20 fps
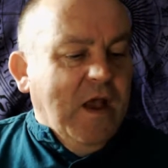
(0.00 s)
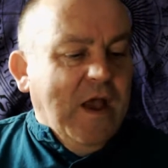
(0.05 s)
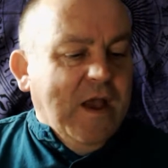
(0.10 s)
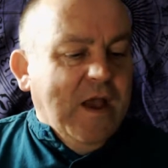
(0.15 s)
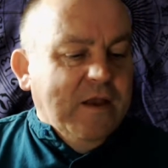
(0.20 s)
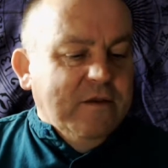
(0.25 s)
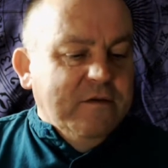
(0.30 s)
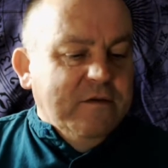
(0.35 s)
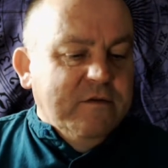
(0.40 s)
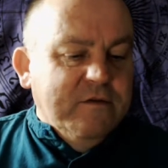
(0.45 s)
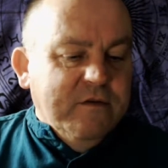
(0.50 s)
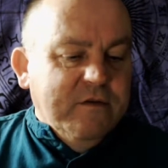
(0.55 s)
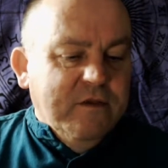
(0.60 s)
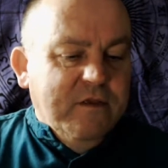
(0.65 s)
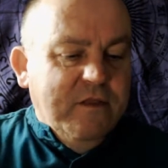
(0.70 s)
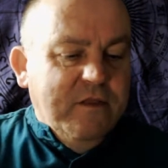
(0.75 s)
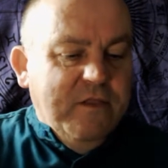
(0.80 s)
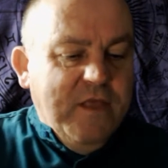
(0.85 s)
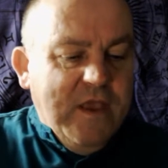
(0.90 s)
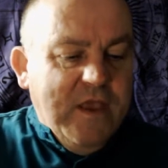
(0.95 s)
And
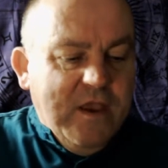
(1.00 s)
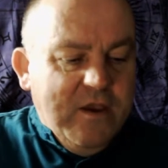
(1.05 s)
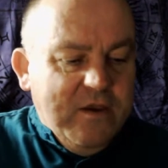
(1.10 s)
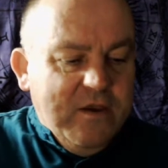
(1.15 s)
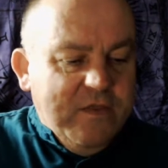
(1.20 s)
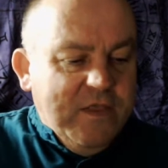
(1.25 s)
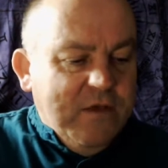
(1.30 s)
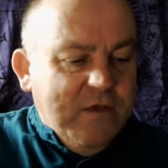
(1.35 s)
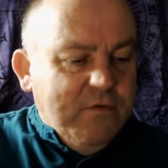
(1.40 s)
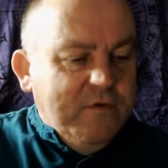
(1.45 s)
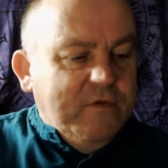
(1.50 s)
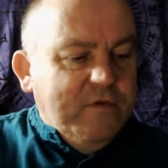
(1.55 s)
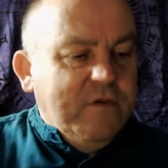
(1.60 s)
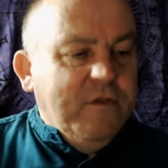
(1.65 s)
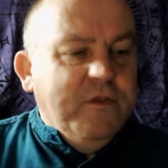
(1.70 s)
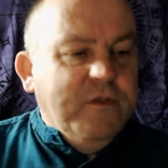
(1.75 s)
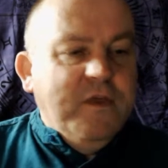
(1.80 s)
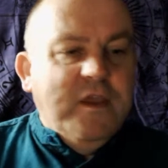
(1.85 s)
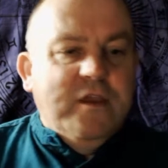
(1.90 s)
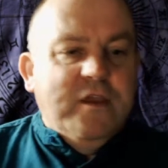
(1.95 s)
there is
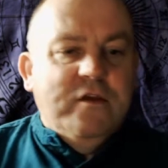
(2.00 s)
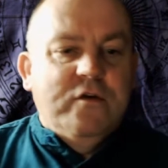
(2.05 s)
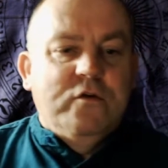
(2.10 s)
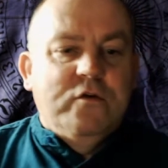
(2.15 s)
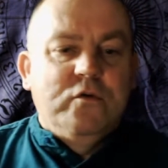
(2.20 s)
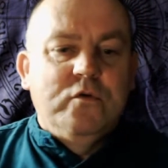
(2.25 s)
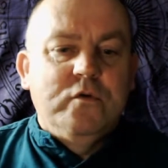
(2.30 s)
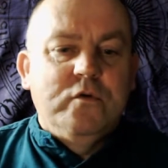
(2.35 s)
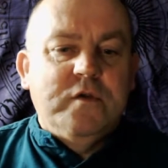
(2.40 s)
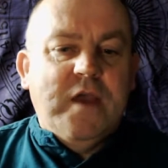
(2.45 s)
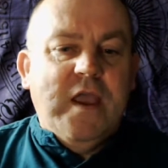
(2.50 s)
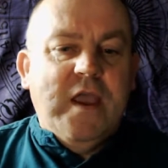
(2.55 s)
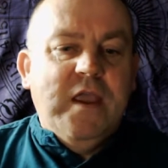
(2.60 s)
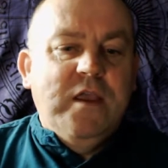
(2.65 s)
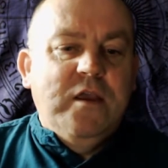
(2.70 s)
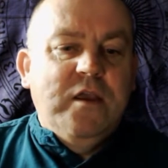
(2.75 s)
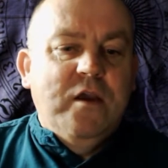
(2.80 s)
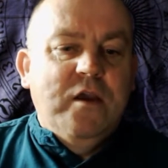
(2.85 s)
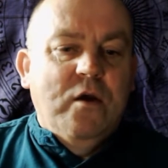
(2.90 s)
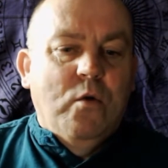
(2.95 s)
a thing called
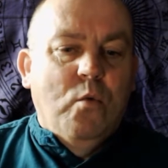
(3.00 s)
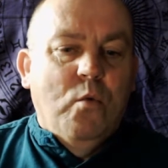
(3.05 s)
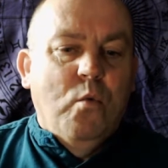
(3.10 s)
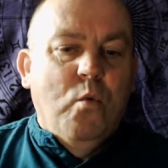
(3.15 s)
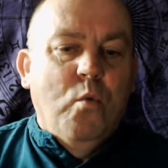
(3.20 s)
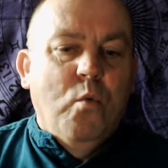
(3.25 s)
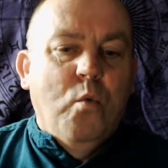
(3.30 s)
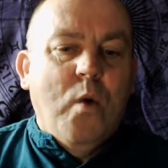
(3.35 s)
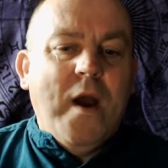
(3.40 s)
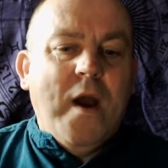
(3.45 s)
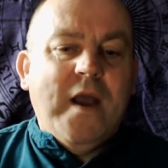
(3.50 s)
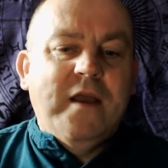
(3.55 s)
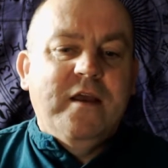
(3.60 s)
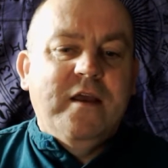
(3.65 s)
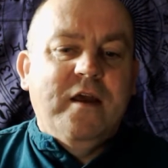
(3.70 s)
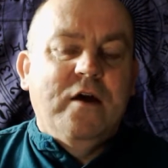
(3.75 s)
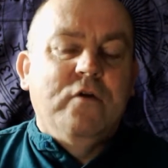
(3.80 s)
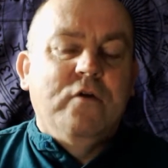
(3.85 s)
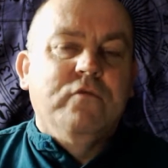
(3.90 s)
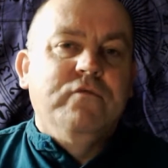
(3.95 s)
a
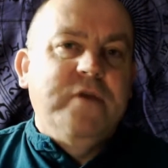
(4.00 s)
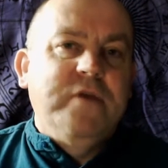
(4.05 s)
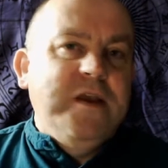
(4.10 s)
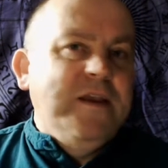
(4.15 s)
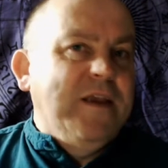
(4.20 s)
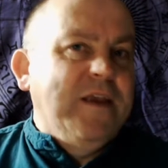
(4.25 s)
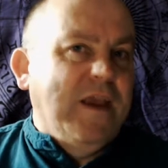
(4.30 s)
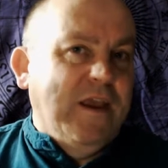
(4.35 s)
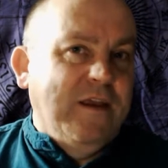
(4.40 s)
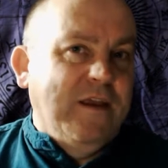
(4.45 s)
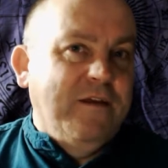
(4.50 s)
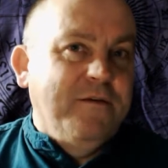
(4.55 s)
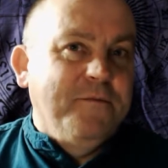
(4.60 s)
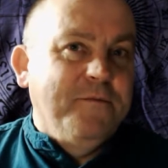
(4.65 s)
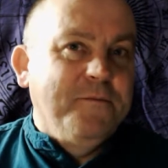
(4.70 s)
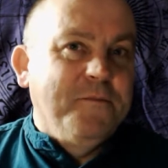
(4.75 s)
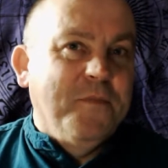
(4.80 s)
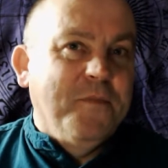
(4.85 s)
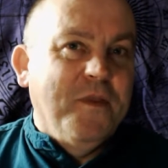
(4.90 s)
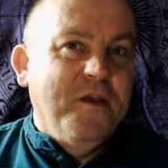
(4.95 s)
reading
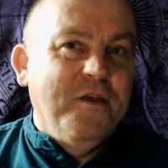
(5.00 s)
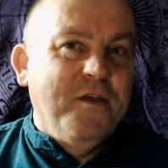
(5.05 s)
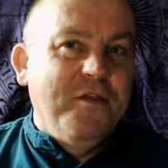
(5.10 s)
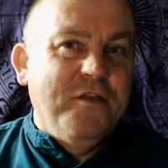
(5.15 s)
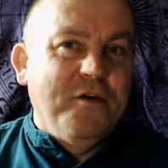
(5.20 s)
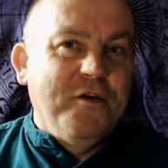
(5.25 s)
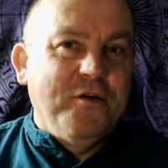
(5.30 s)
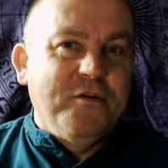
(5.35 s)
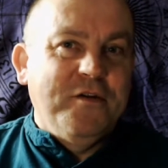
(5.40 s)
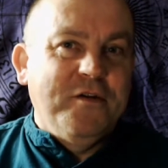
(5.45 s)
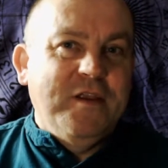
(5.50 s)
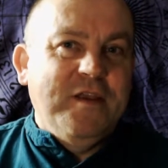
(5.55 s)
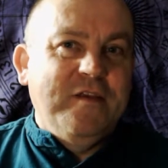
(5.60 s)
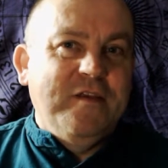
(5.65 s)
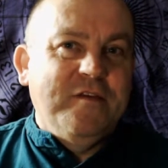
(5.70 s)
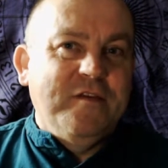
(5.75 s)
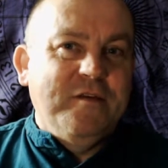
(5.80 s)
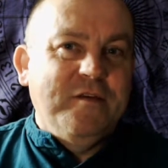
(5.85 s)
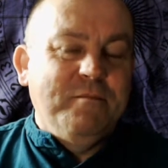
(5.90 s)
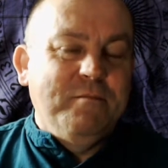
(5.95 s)
that
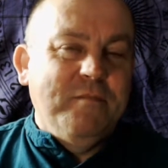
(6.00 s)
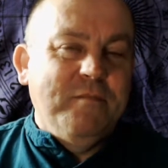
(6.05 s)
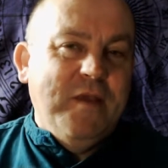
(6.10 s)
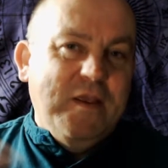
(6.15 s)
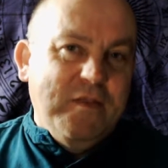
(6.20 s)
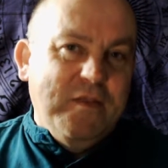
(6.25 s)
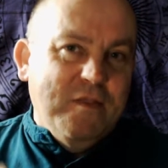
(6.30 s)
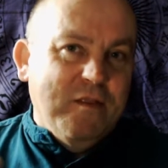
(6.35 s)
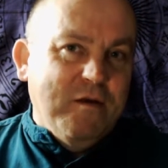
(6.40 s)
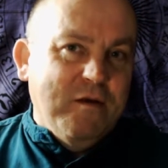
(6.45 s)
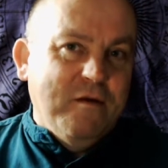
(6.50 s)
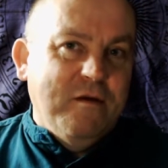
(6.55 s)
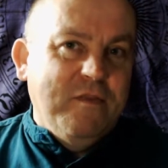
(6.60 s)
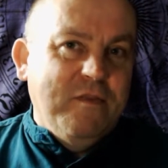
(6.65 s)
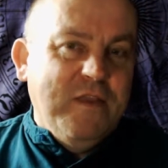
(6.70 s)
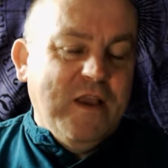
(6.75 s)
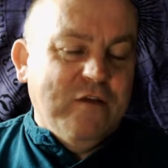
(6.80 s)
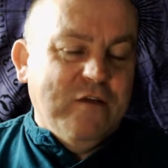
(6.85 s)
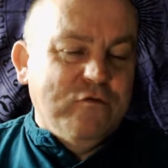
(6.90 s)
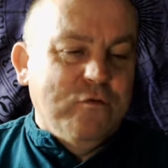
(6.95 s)
is in
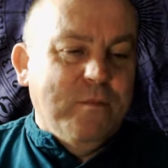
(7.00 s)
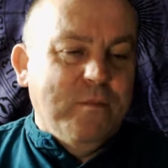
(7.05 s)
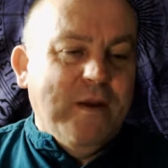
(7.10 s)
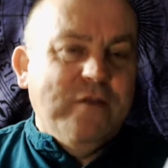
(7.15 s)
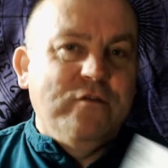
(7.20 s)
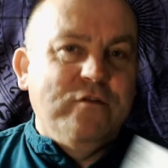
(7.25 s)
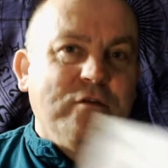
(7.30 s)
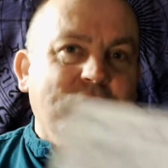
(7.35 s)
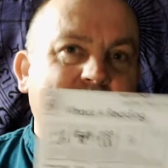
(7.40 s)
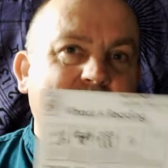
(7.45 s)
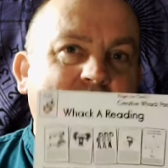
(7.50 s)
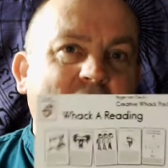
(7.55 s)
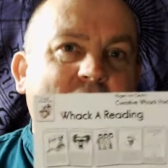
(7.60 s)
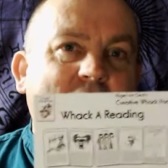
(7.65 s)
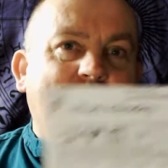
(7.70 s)
the actual manual.